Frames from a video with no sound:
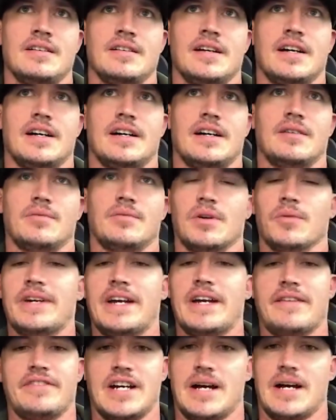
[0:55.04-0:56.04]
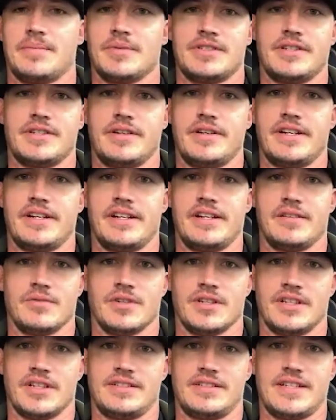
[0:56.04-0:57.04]
uh, where we have the opportunity to
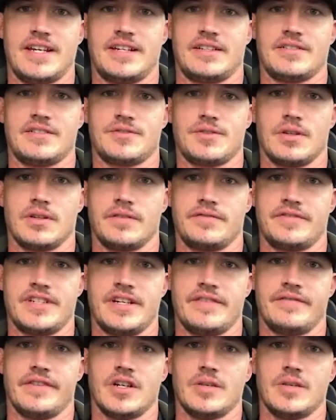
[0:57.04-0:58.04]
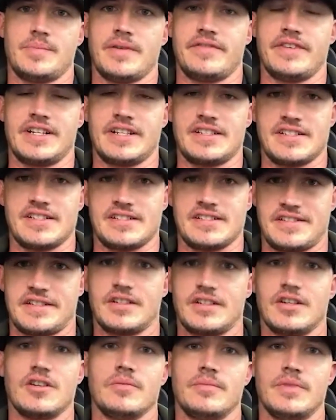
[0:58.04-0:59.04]
really take control of the envelope of an existing
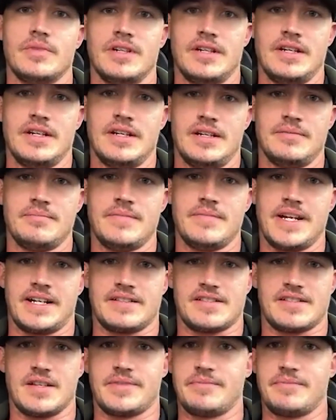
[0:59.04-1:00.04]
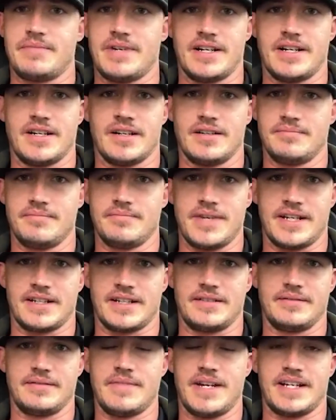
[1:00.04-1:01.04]
home, make it something better, make
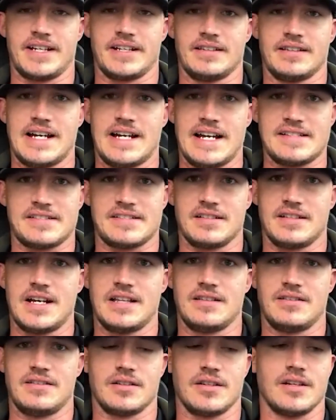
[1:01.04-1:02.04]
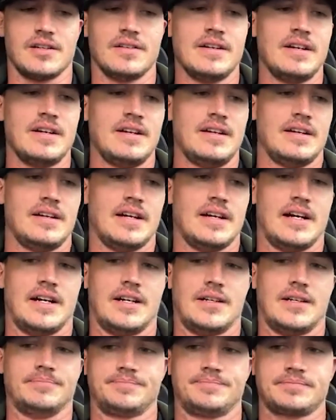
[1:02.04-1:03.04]
it make it last a lot longer.
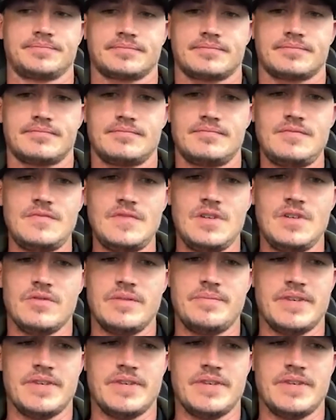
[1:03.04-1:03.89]
Um, We've